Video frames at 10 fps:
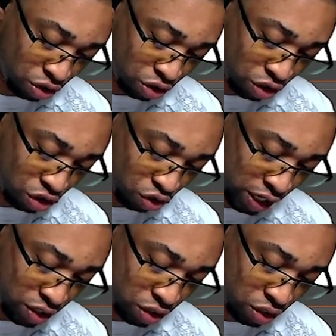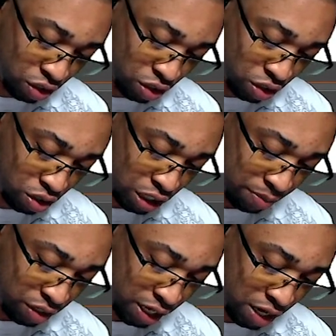dress coming
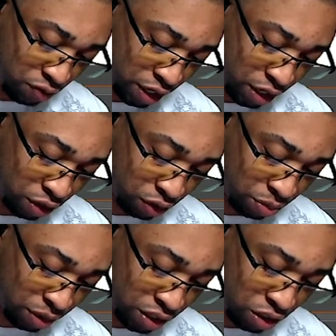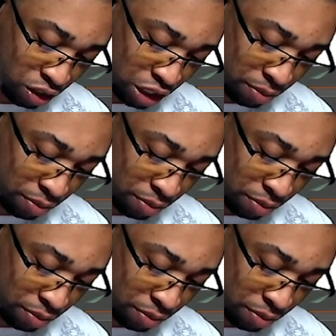down right here a little bit. It's gonna come